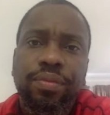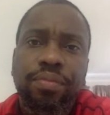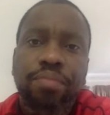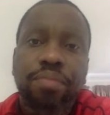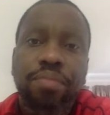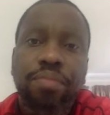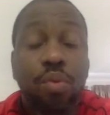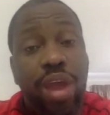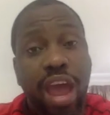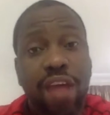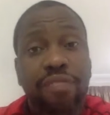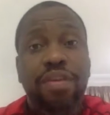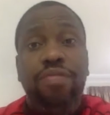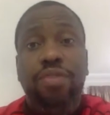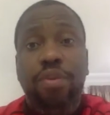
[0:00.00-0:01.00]
But we
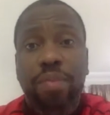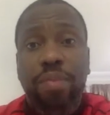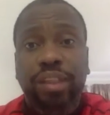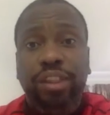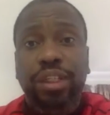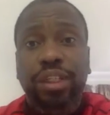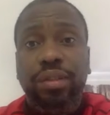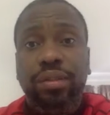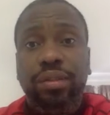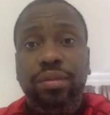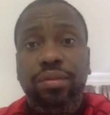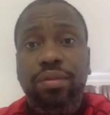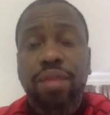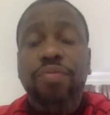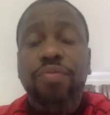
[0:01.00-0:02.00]
have information,
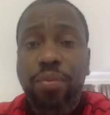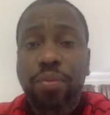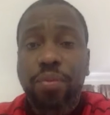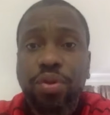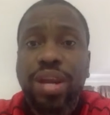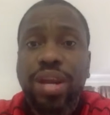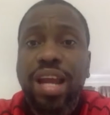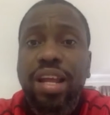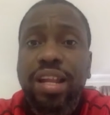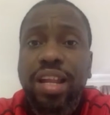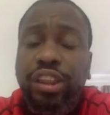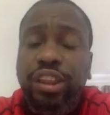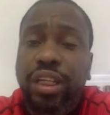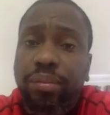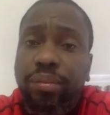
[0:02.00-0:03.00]
right, from the United
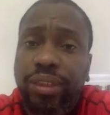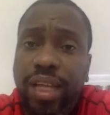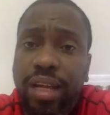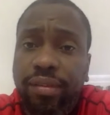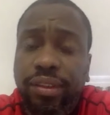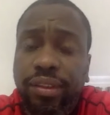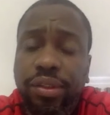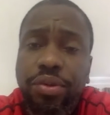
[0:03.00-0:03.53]
Nations themselves.